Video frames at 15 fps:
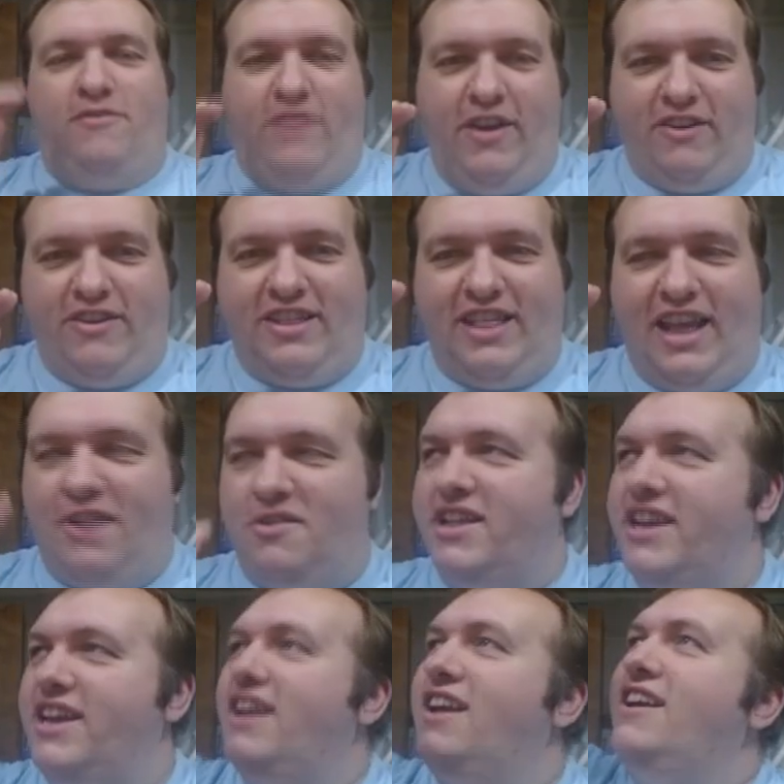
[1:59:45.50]
very
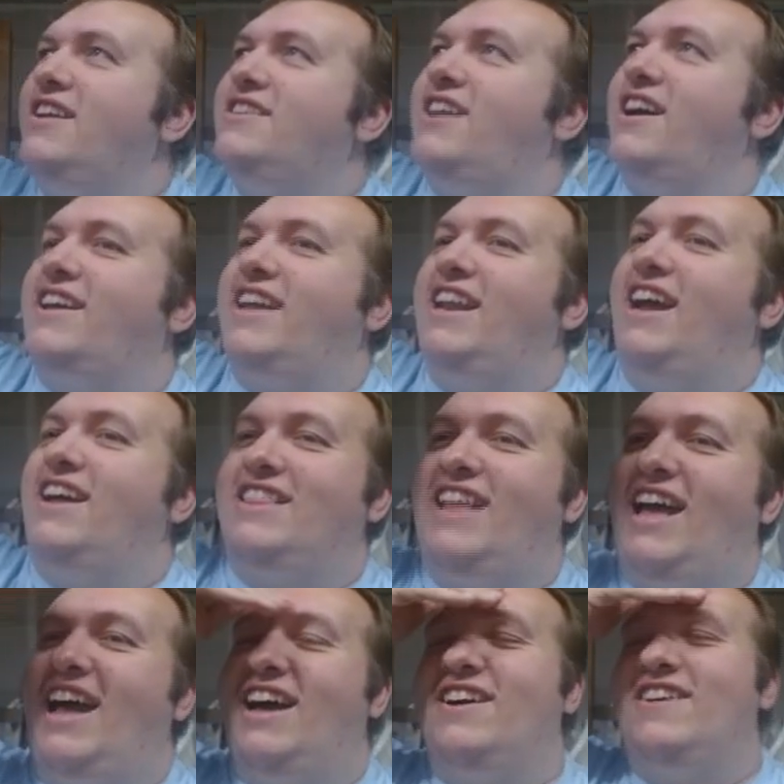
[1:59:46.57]
loudly, talking out
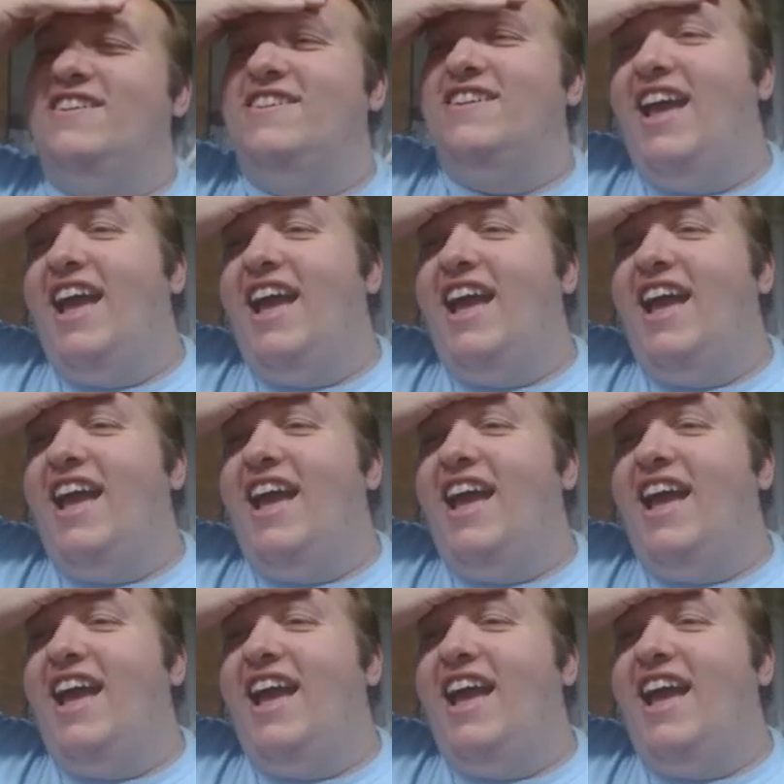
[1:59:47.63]
loud.